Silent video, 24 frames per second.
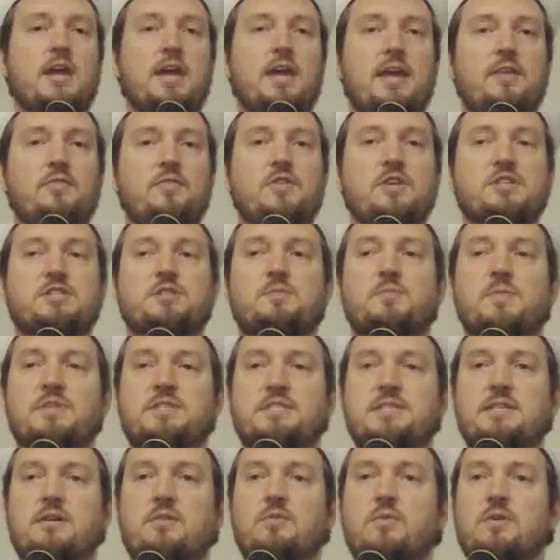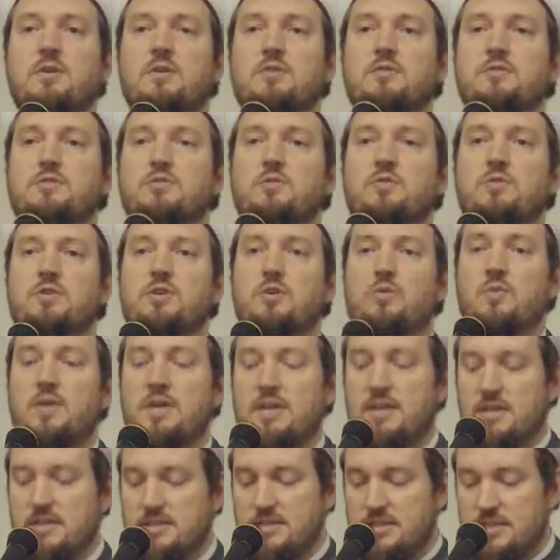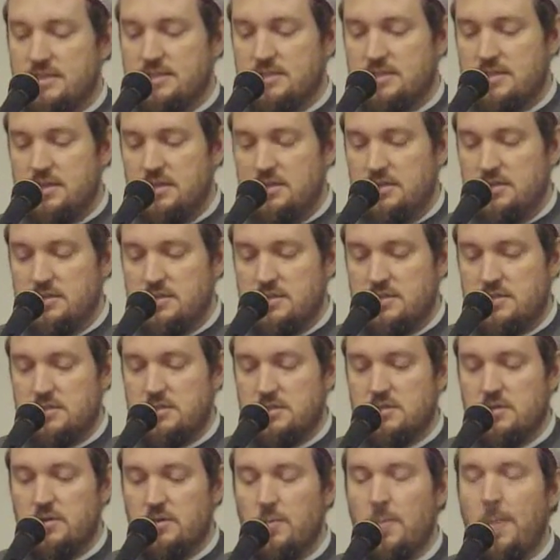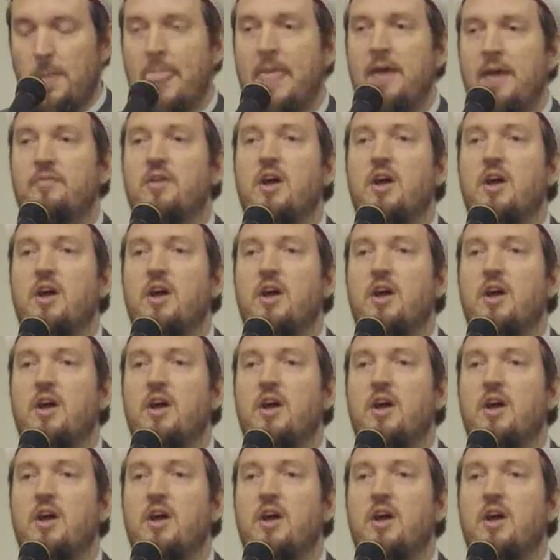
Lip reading: in this material dunya existence.